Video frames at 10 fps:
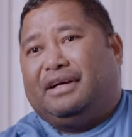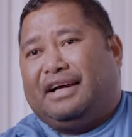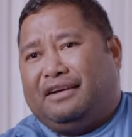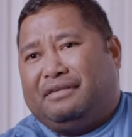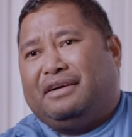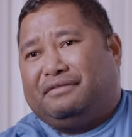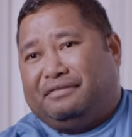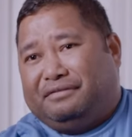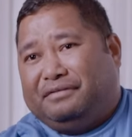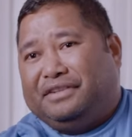
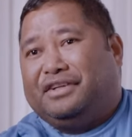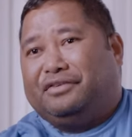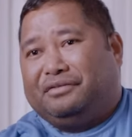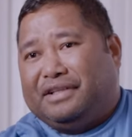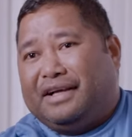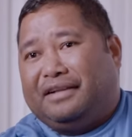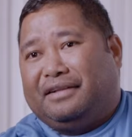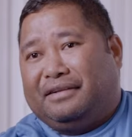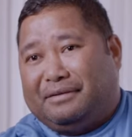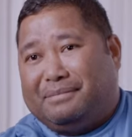I've you know, done
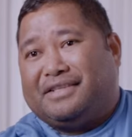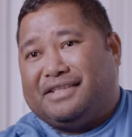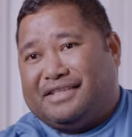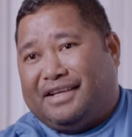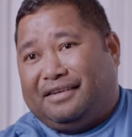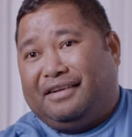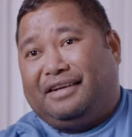the best as I